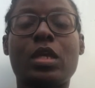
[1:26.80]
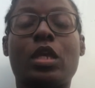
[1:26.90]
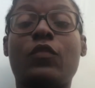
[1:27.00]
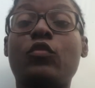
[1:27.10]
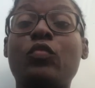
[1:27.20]

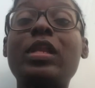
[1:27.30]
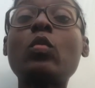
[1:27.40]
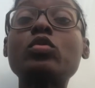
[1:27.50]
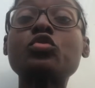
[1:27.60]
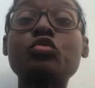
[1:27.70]
If you really
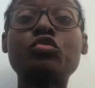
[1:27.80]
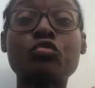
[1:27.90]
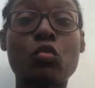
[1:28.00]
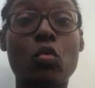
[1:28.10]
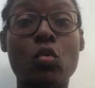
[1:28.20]
want to
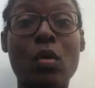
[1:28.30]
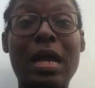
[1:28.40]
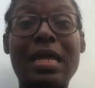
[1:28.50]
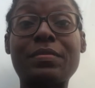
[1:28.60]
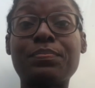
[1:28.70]
grow,
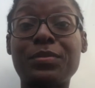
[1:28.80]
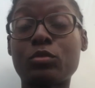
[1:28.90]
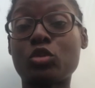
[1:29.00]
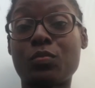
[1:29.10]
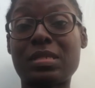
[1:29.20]

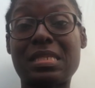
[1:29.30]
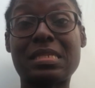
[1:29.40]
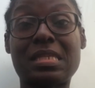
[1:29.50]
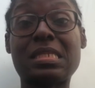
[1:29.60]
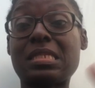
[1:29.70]
build your
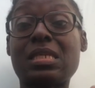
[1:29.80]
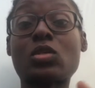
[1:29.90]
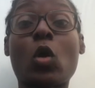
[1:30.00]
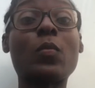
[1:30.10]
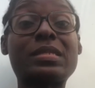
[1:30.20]
business in today's
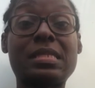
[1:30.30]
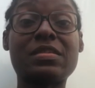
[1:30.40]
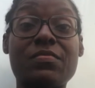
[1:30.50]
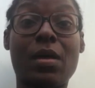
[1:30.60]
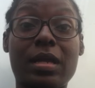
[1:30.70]

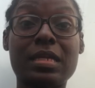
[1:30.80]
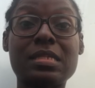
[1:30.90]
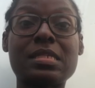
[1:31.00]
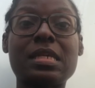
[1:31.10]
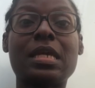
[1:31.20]
competitive market,